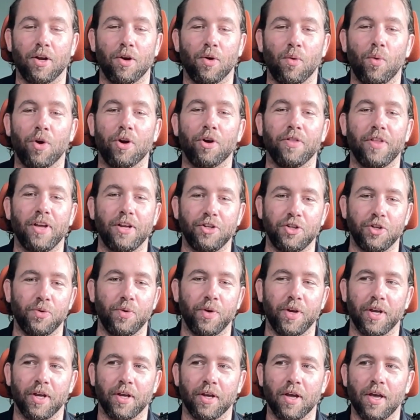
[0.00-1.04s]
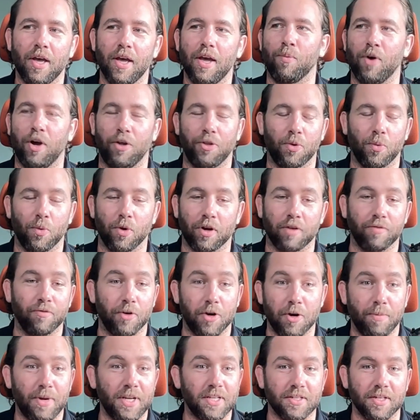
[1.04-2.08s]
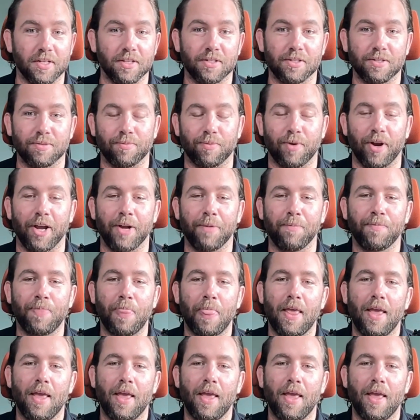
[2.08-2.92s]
What are they doing while they're working for your business, right?